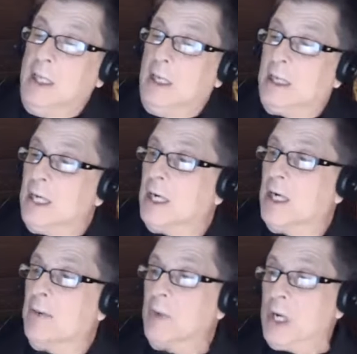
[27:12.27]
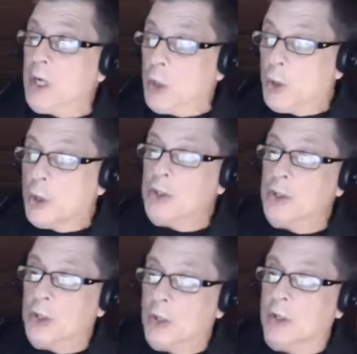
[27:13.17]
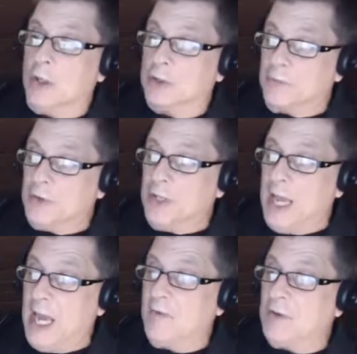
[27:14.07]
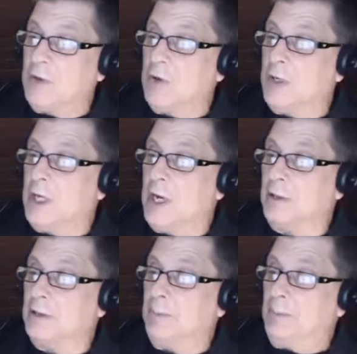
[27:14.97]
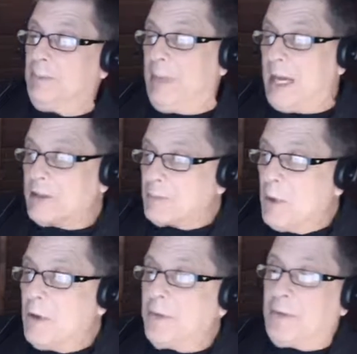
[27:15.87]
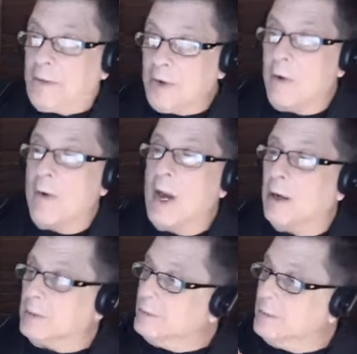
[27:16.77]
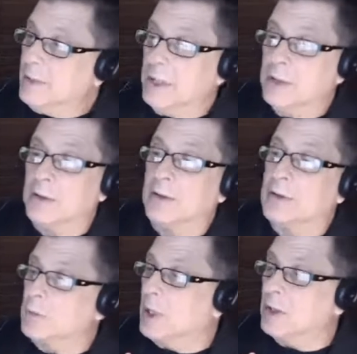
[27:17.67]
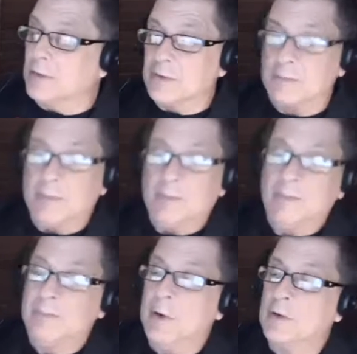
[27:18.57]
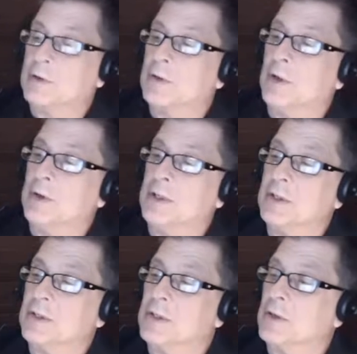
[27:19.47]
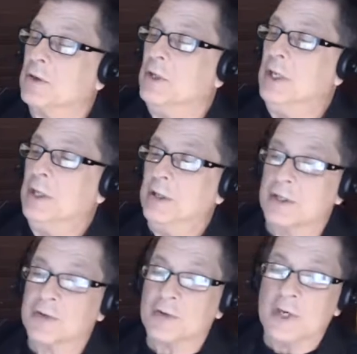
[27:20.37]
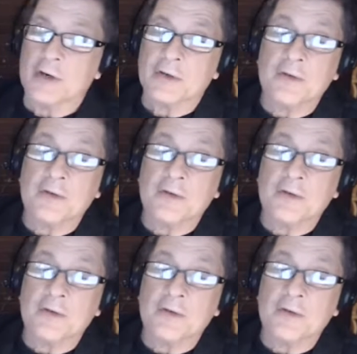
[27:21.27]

Again, I'm going to urge you all, if you haven't gone out in the past month, go out, hit all these buttons, post all these to your legislators.